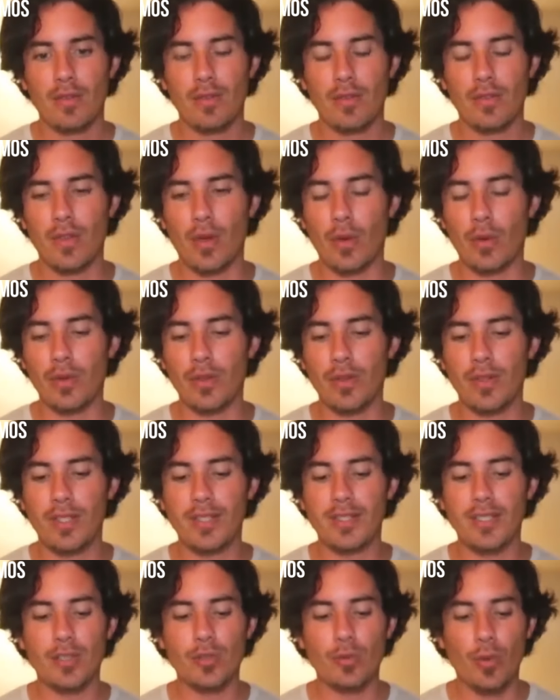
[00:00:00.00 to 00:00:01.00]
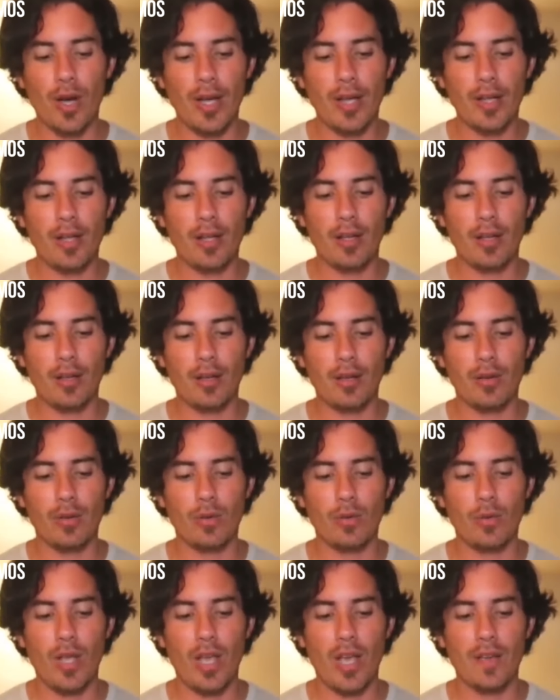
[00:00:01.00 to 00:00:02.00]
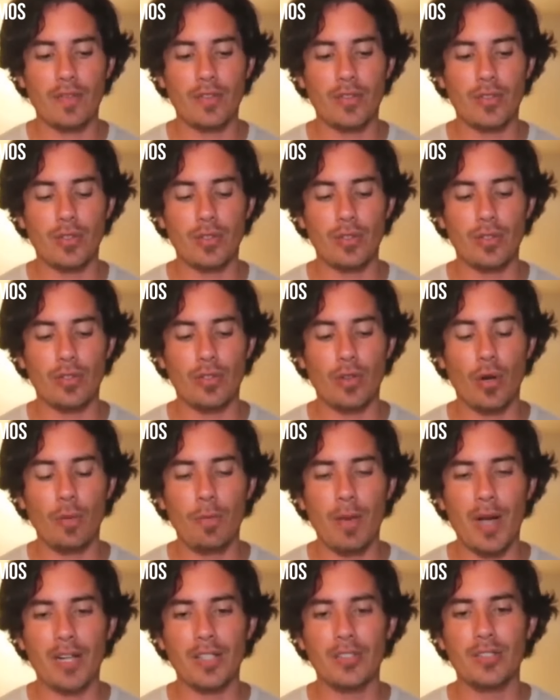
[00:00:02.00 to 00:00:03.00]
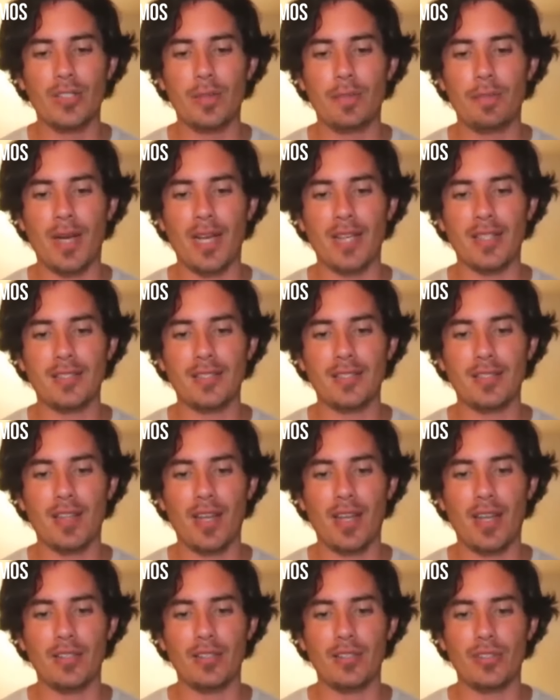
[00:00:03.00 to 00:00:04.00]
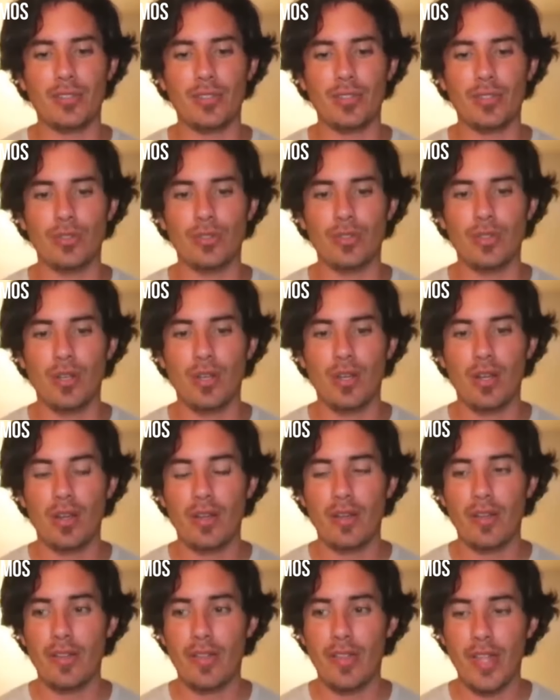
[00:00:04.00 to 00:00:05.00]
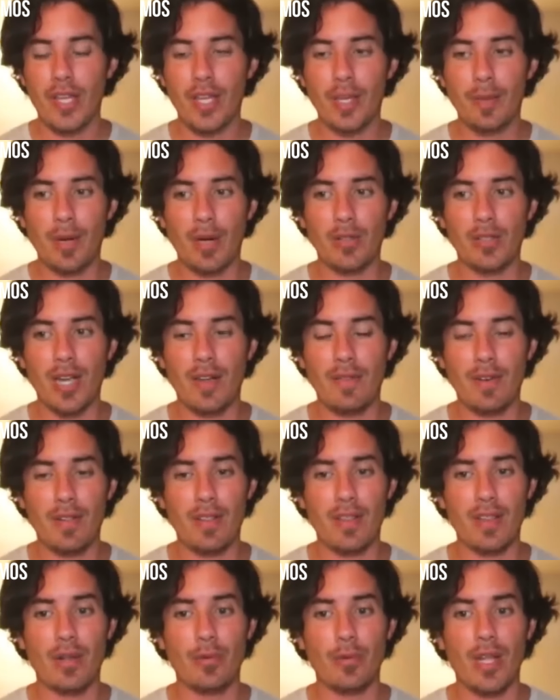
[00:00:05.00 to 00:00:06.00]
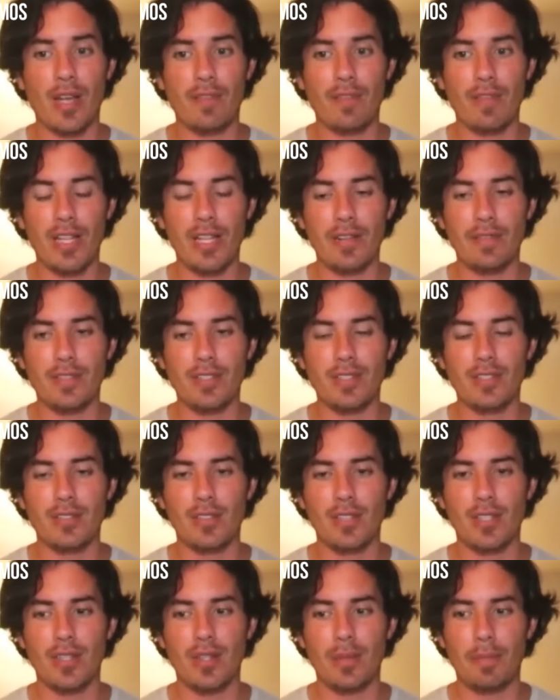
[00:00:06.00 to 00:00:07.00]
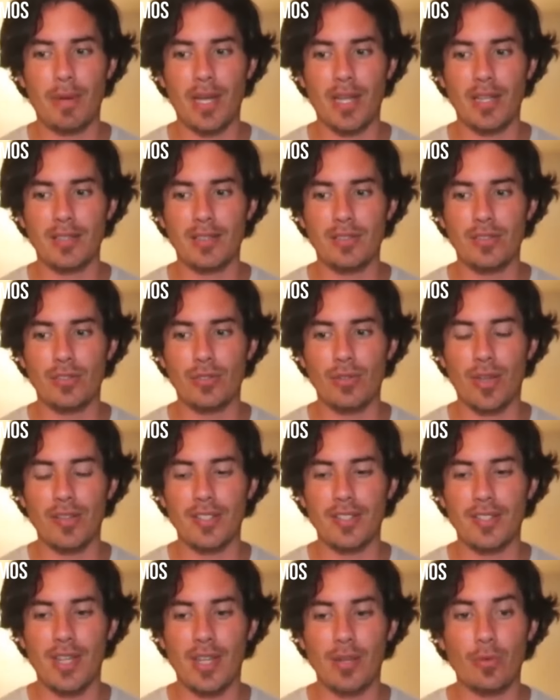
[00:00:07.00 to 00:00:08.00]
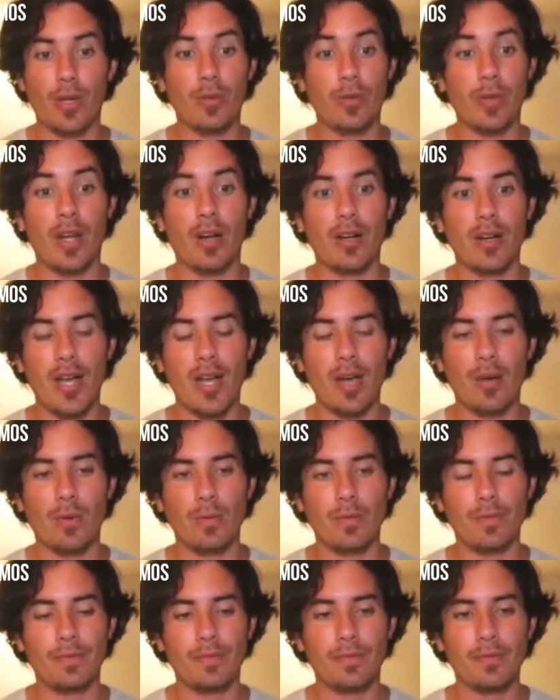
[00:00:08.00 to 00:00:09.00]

So this is why we have to go back to the past and to think about everything that we have lived in the past to understand where we are now.